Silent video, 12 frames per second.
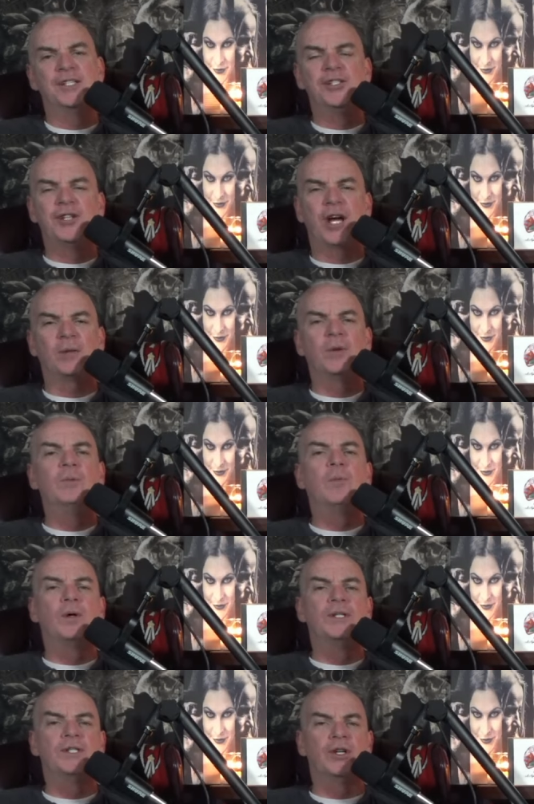Speaker 1: and gentlemen,
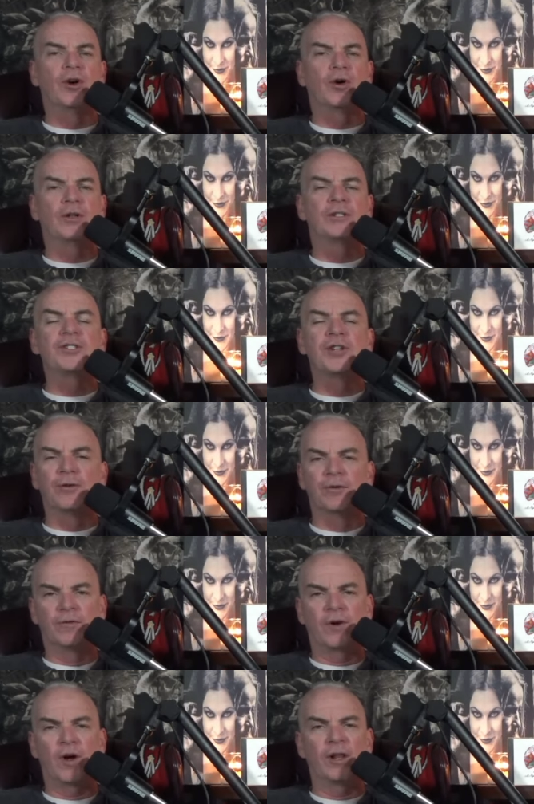boys and girls, children
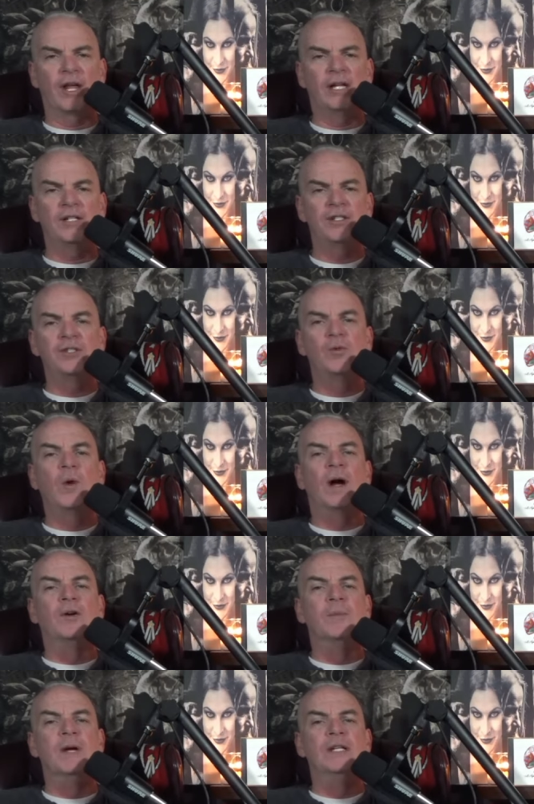of all ages?
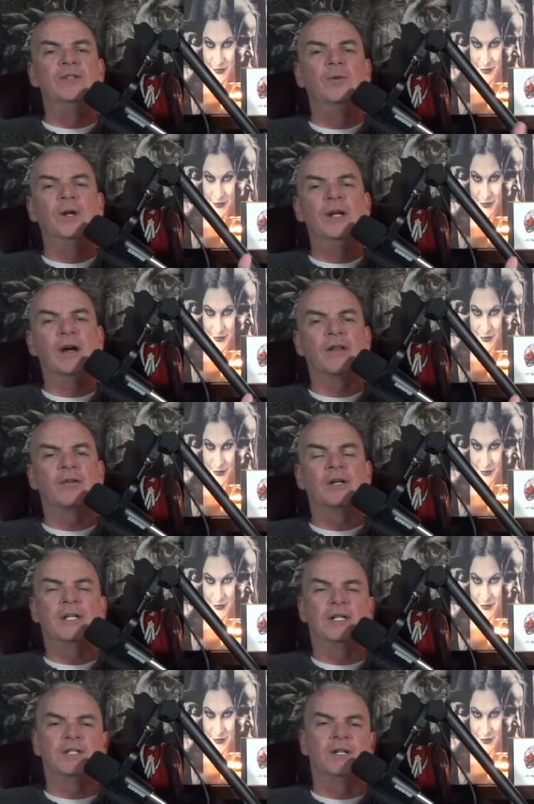Welcome into another
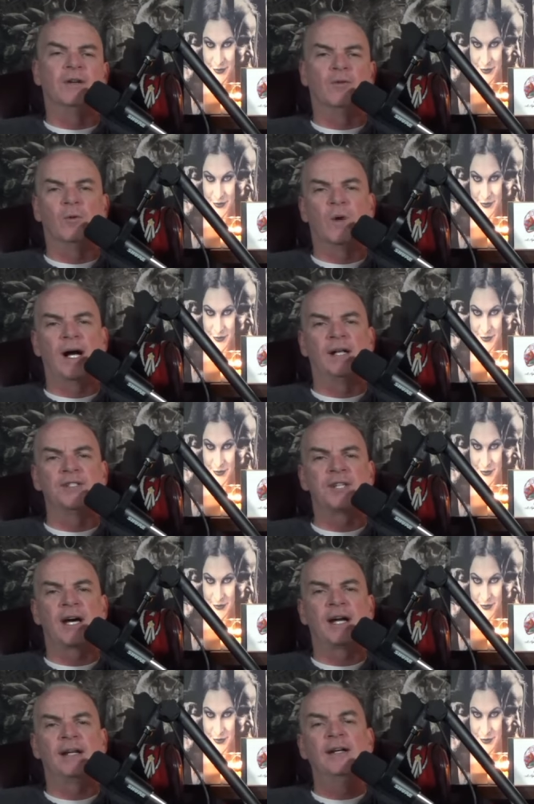edition of The
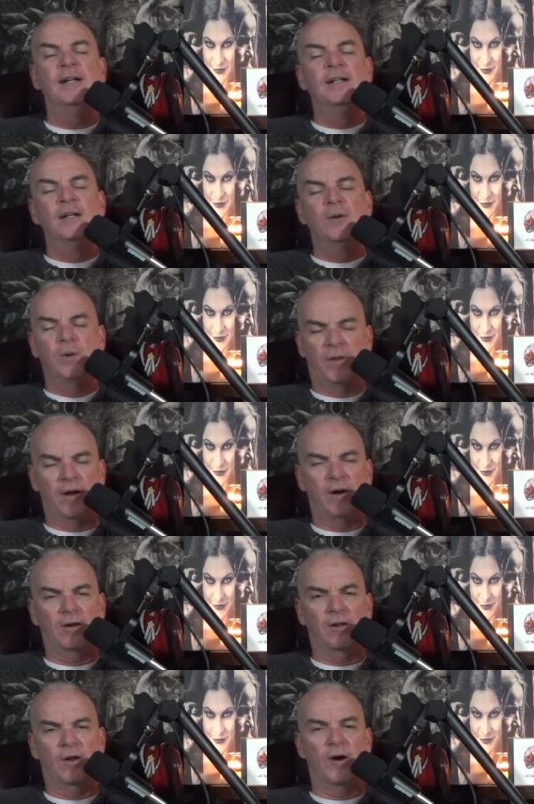Wyldeside with
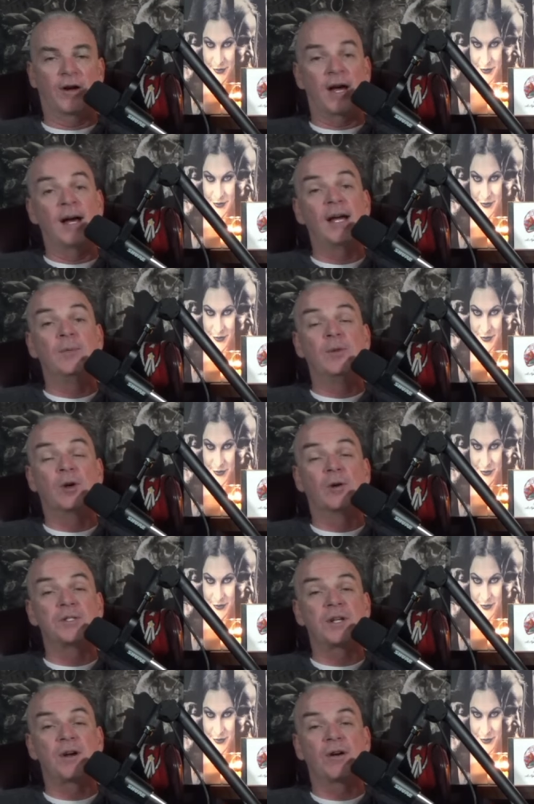Eric Clark. I am your
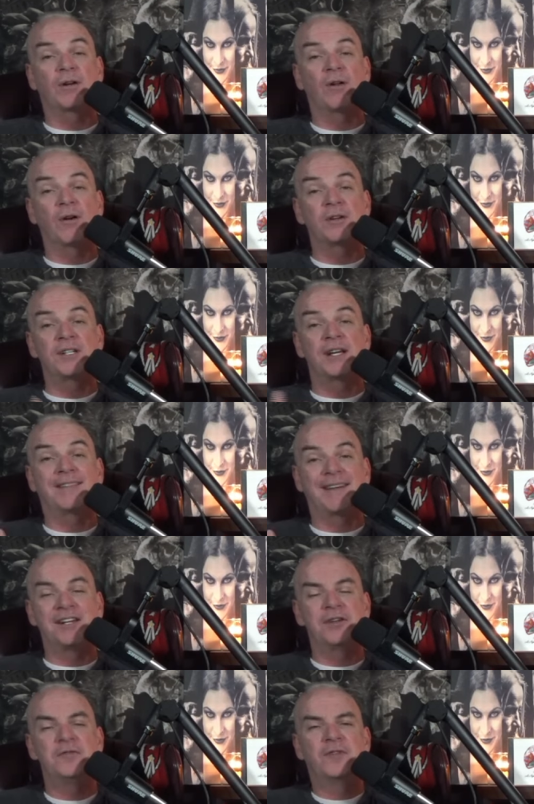host, Eric Clark, saying
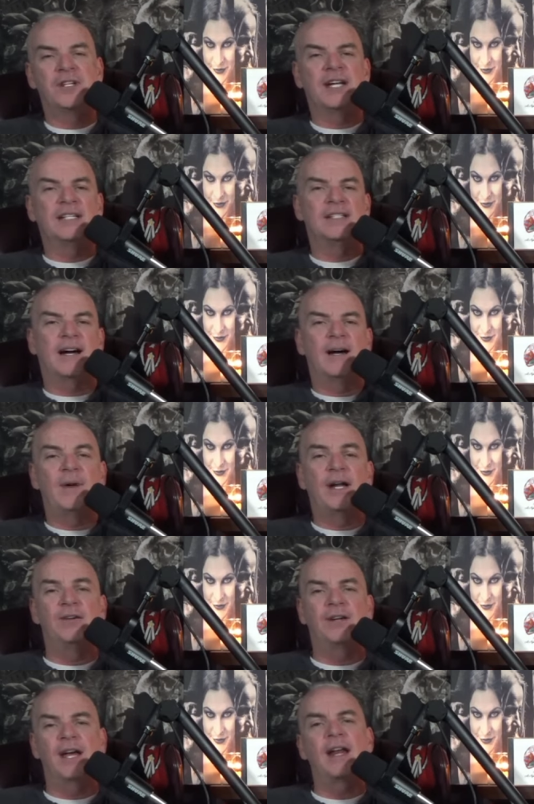thank you for taking time out of
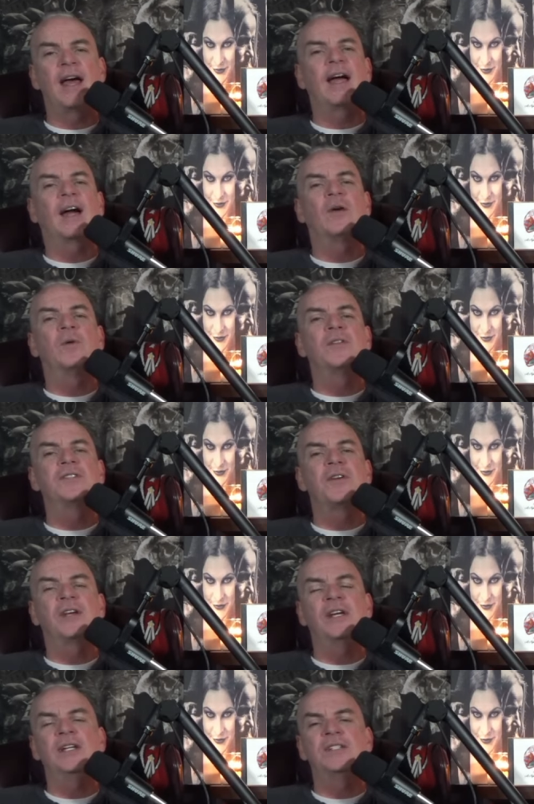your day to hang out with us on
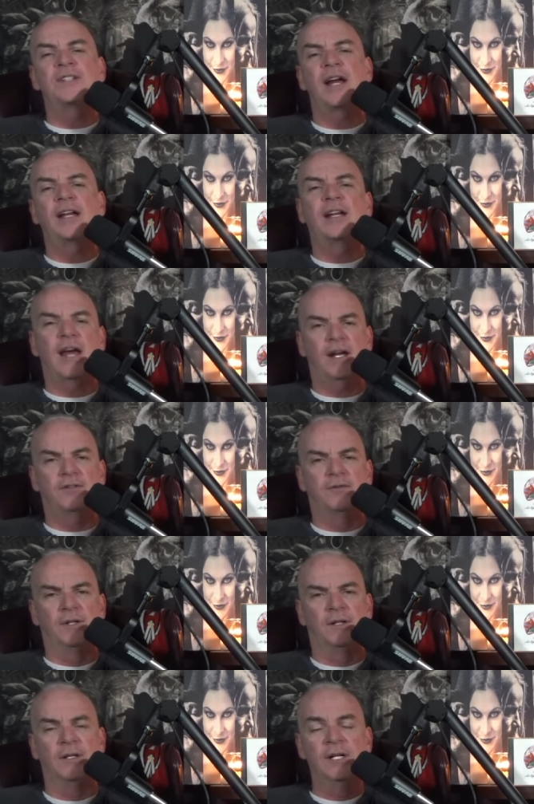the east side of
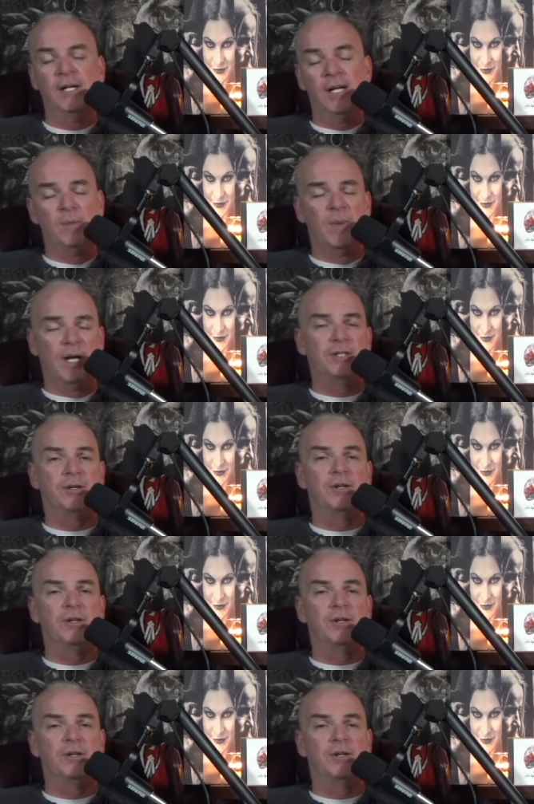Nashville. Make sure